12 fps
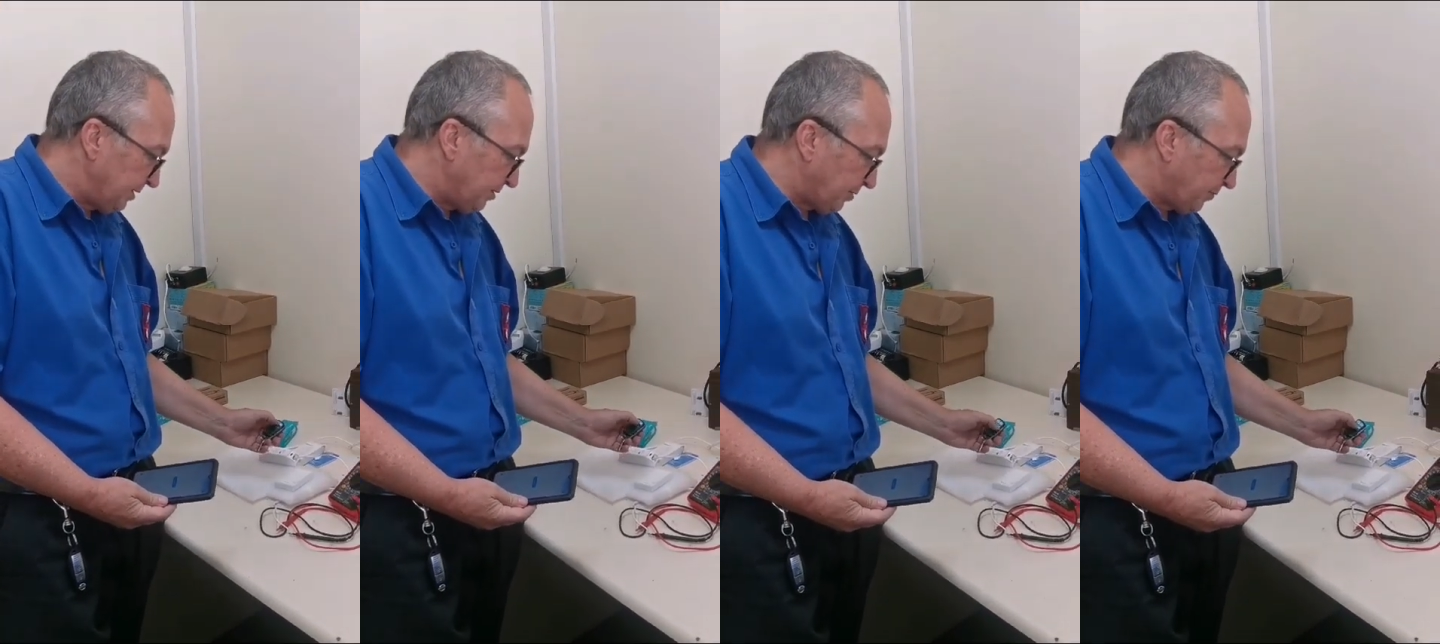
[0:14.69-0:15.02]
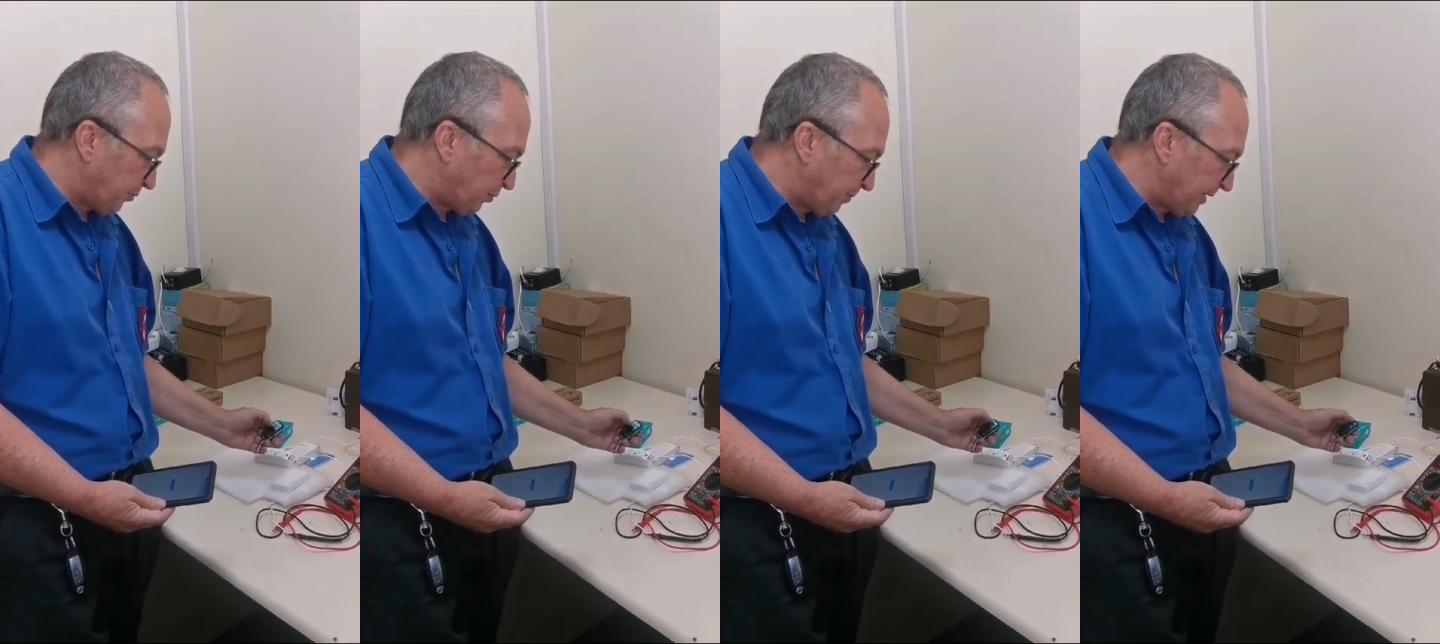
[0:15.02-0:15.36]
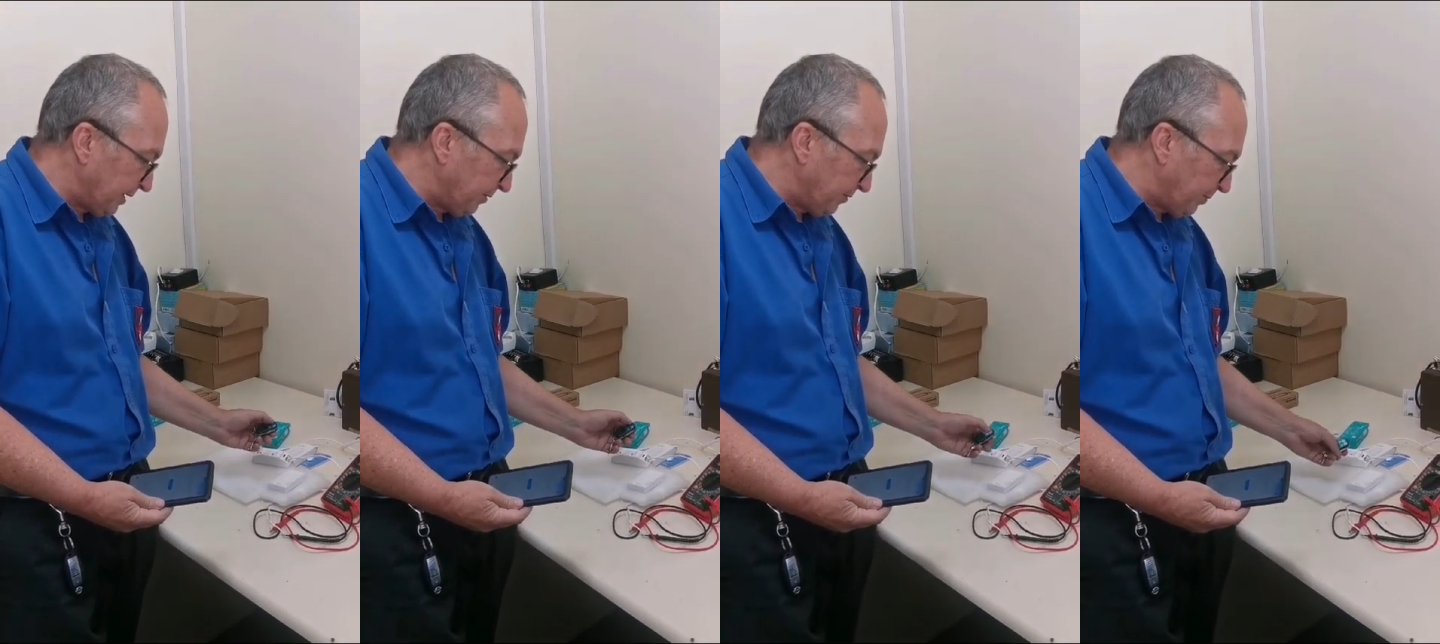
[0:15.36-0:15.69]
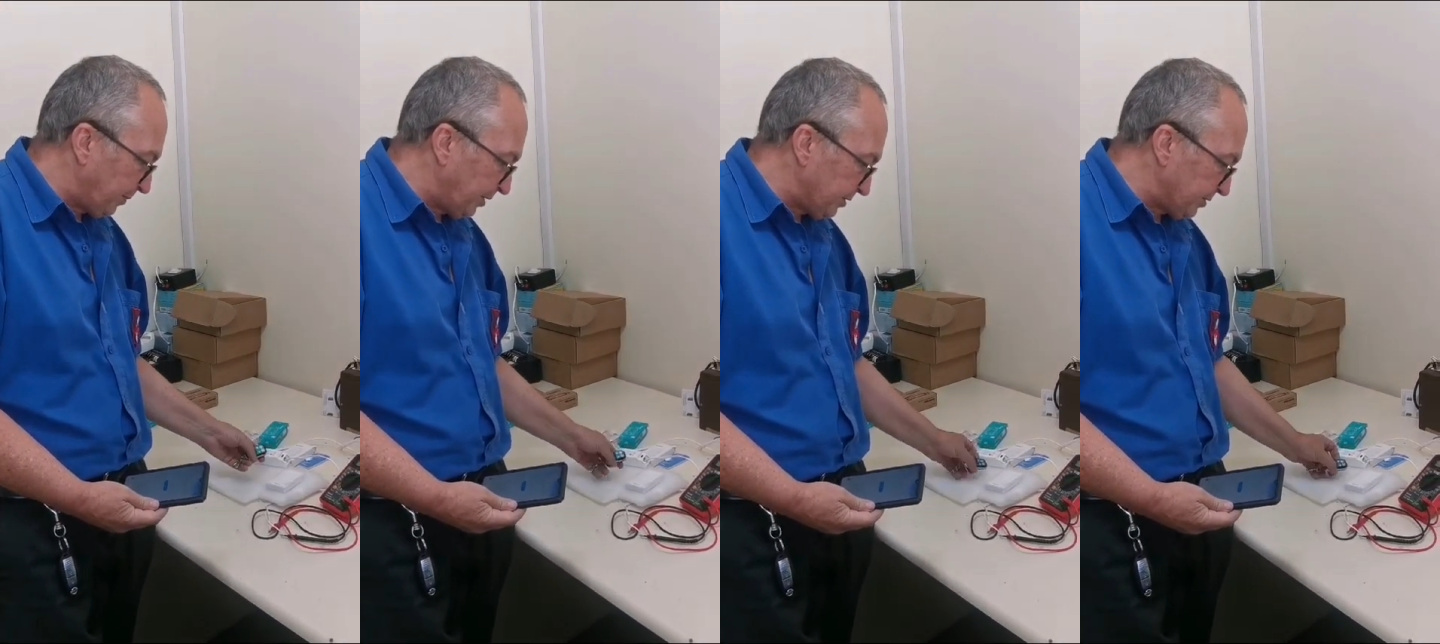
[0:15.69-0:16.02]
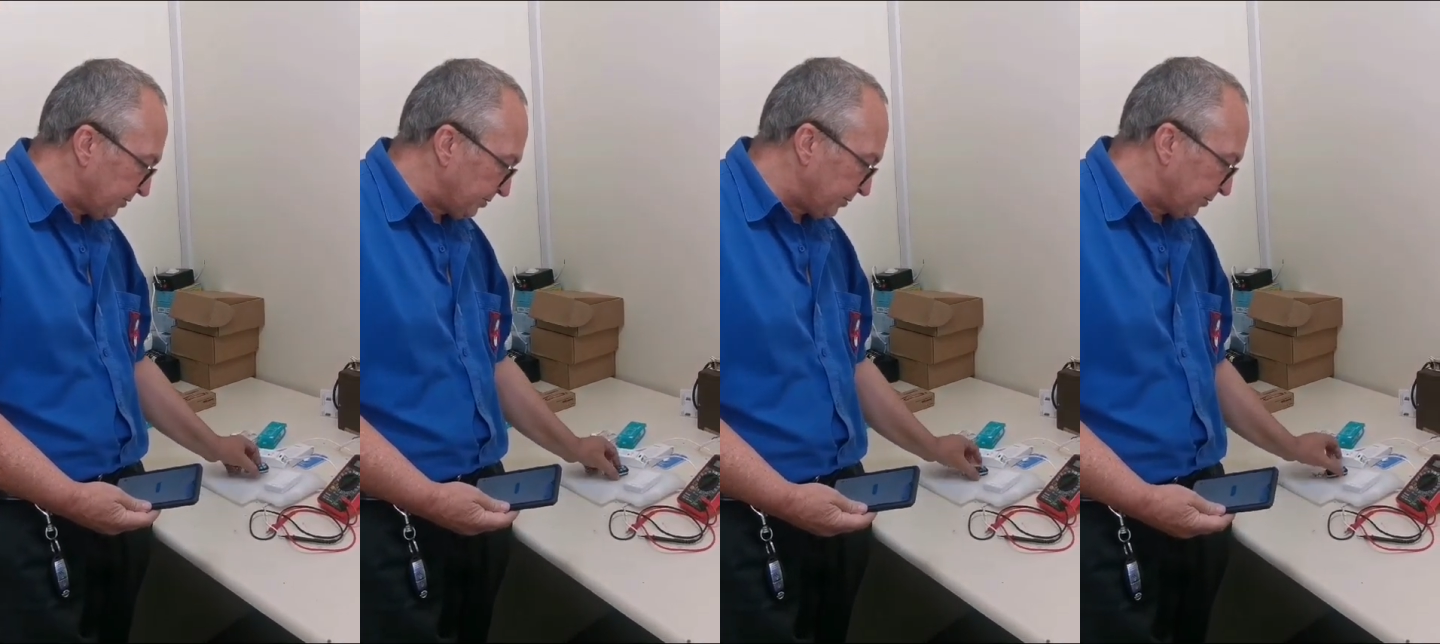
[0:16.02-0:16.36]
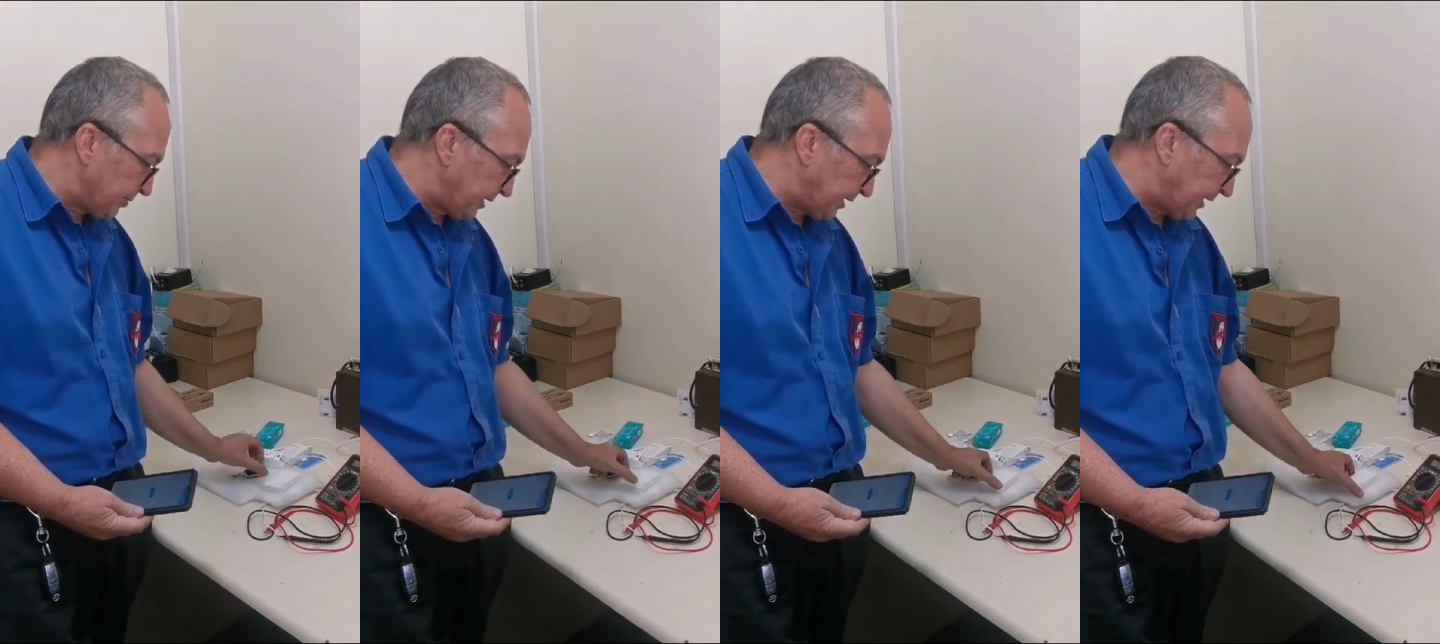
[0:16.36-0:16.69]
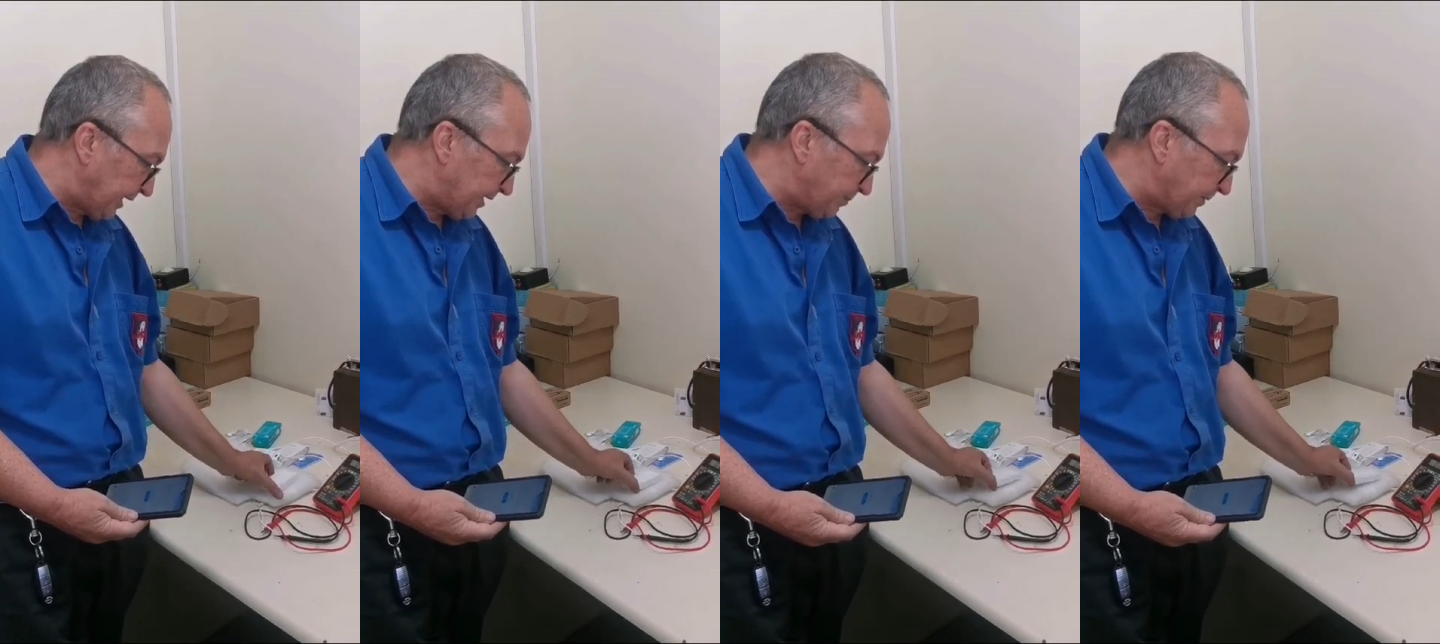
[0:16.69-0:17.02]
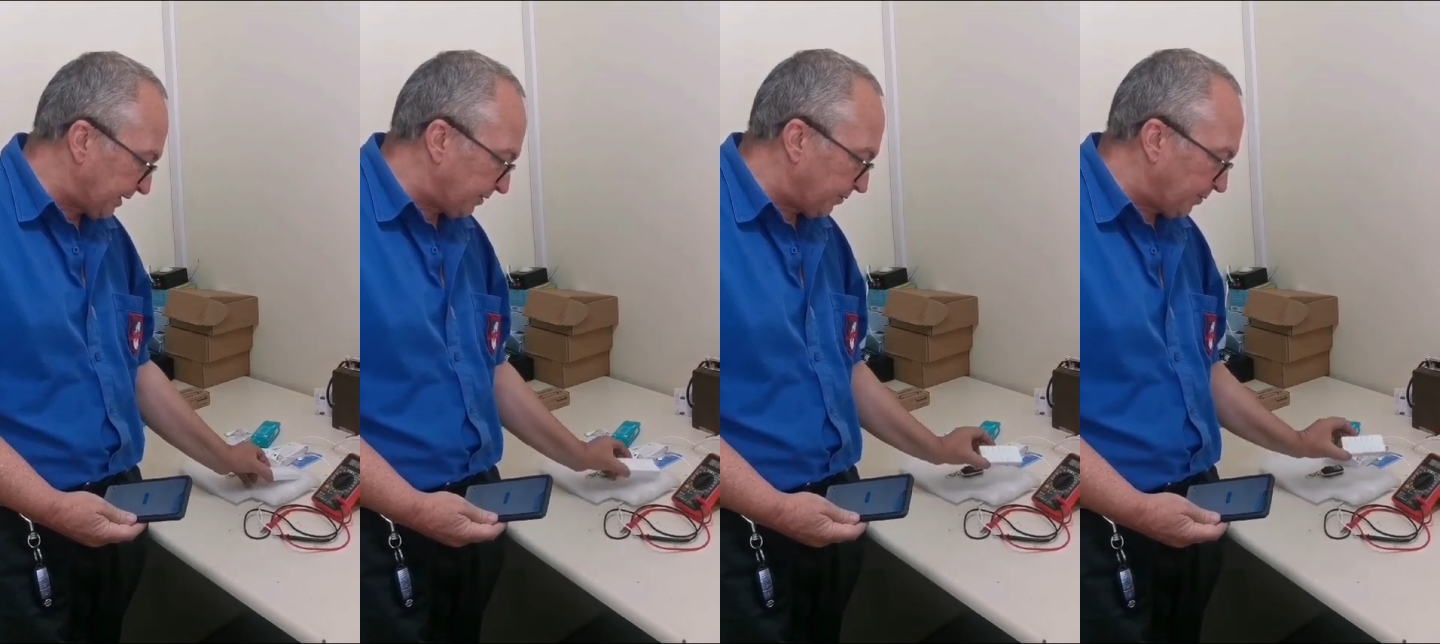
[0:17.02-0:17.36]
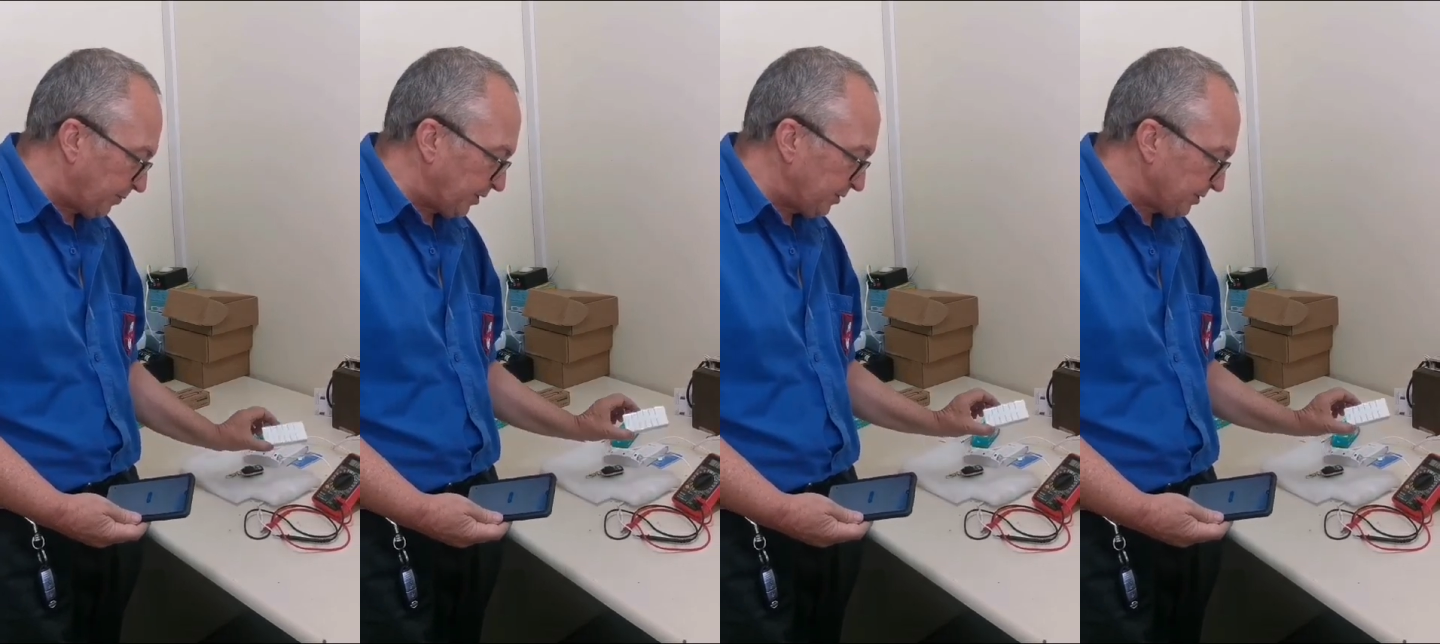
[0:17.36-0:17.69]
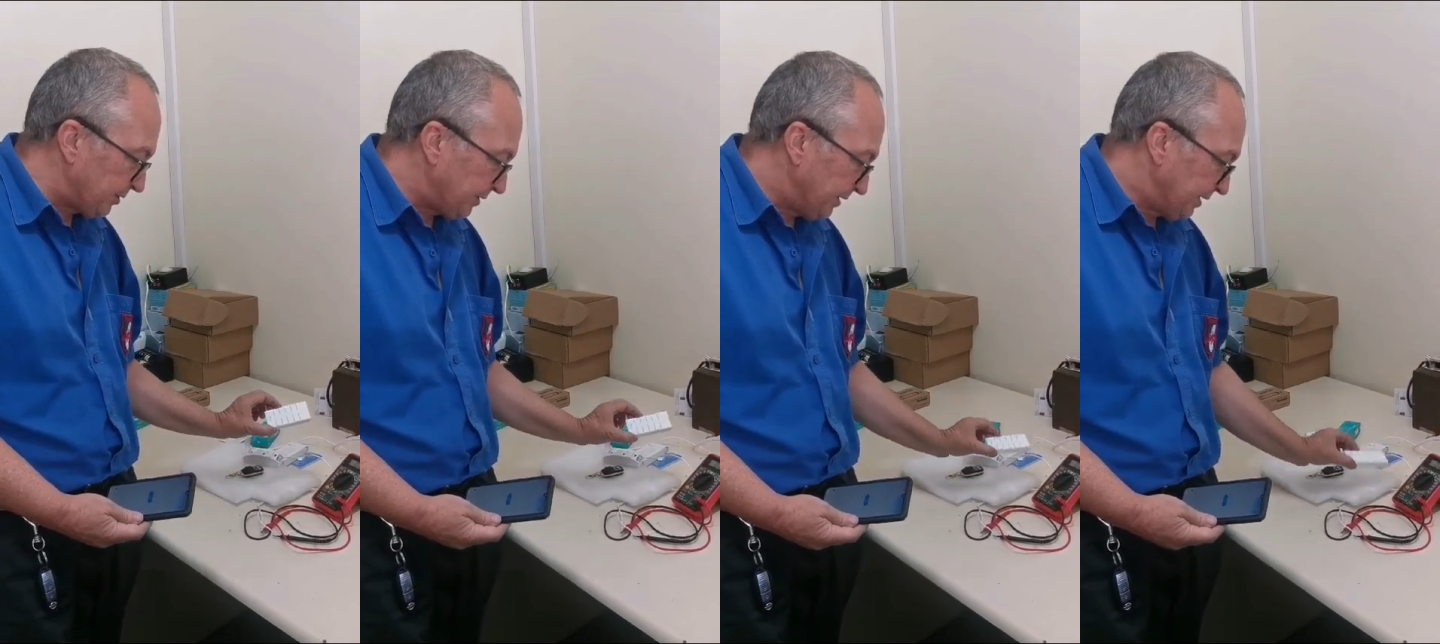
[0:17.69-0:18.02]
either a 4 button remote or an 8 button remote